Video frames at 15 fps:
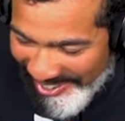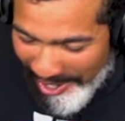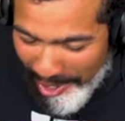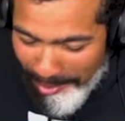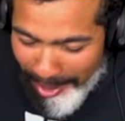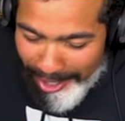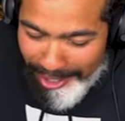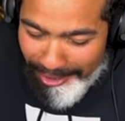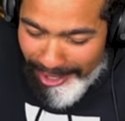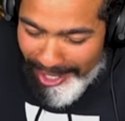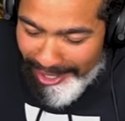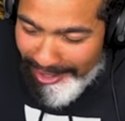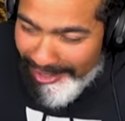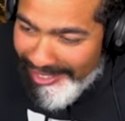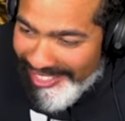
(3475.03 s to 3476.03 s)
Omar, you
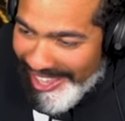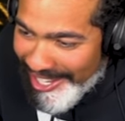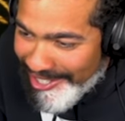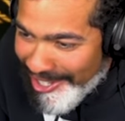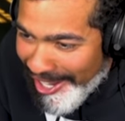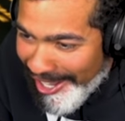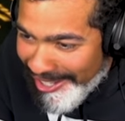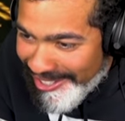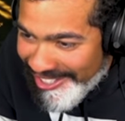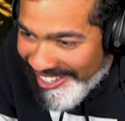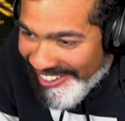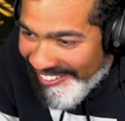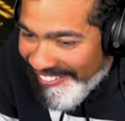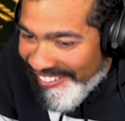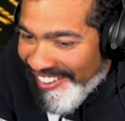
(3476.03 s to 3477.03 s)
in? Last chance.
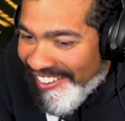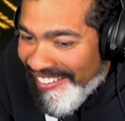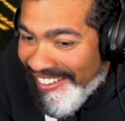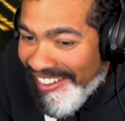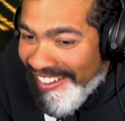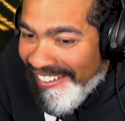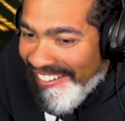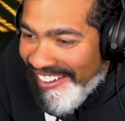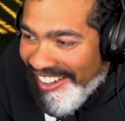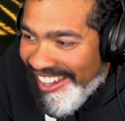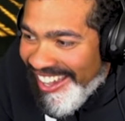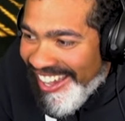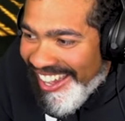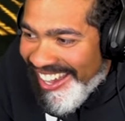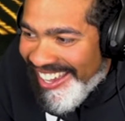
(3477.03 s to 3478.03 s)

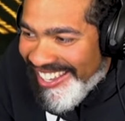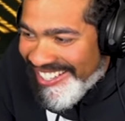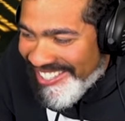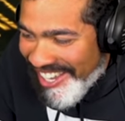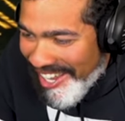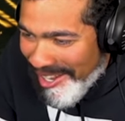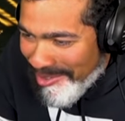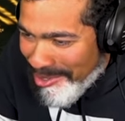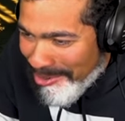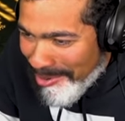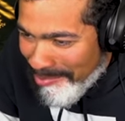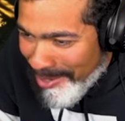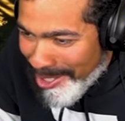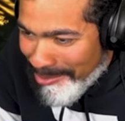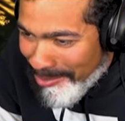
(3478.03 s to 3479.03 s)
Nope. Damn, you
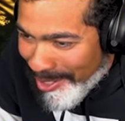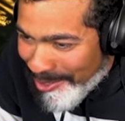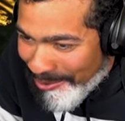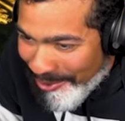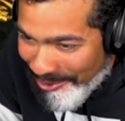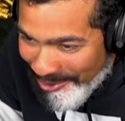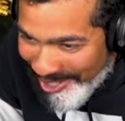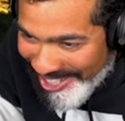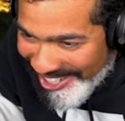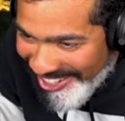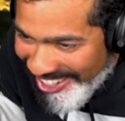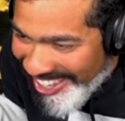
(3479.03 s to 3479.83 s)
a bitch bitch for real.